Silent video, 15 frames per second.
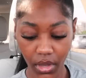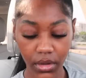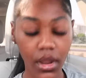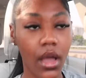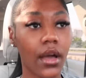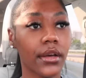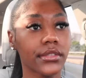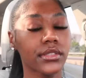
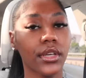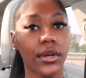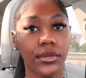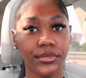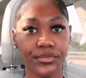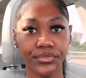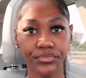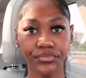nah
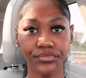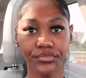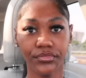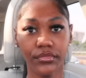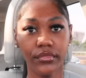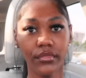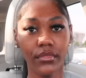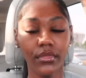so
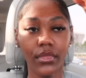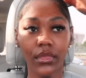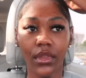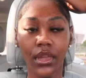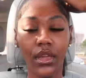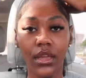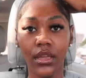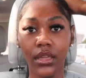
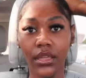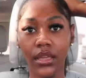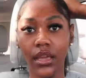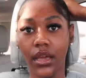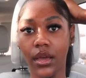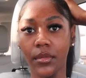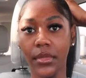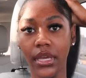
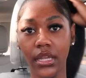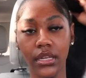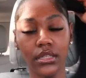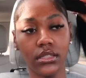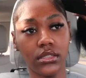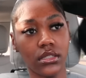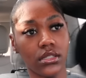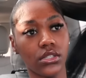yeah, I'm
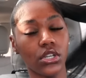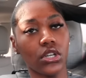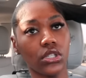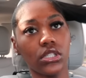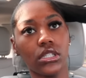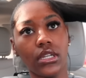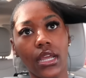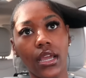headed to
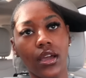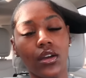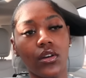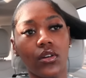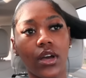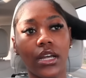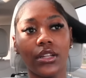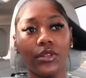church
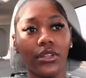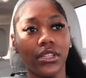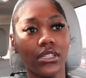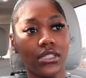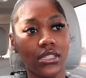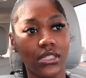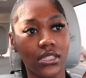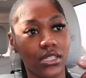now. I know
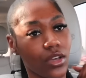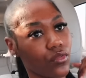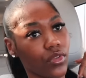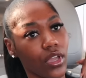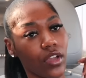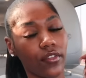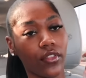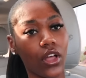this is a
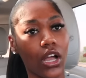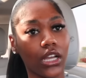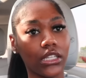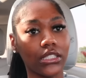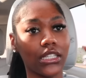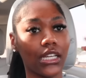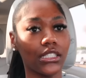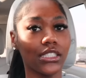self-care vlog.
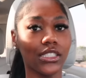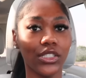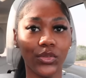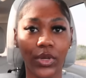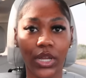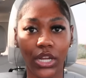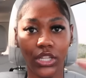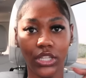It's not just a
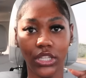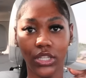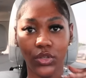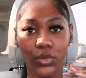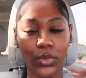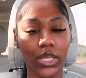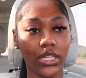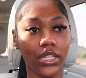regular
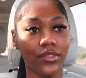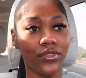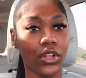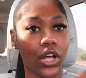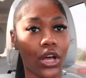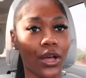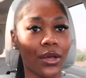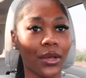little weekly
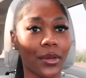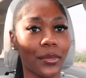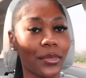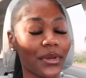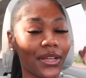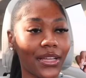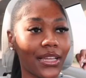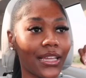vlog,
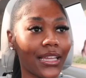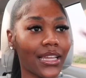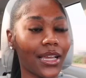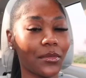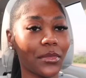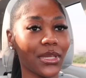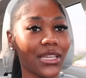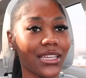but I
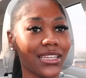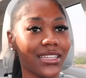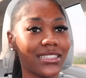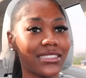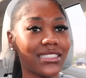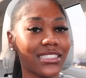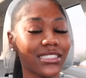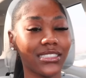
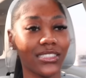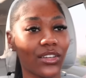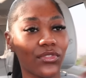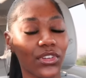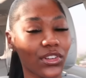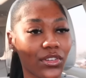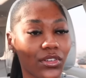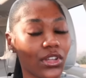mean, it's a
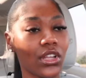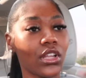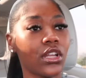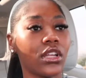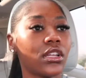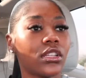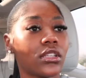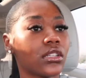self-care.
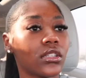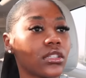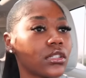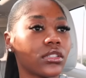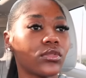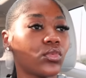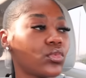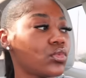
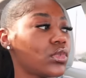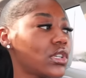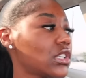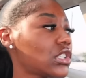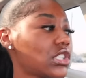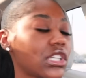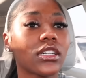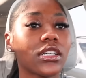
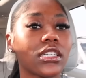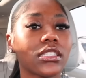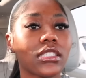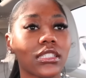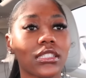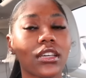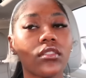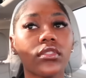It's it's
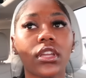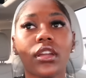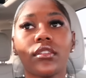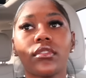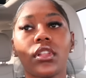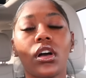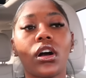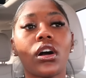a self-care
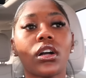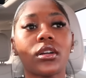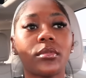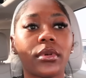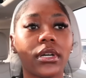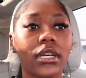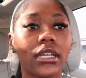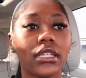vlog,
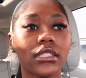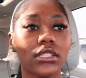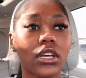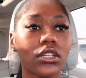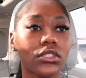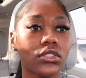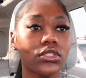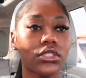but it's
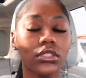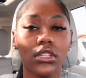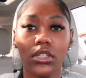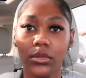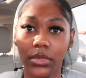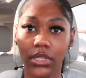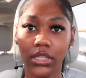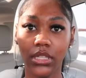also just
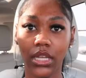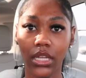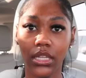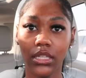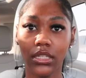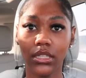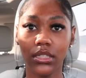gonna be like,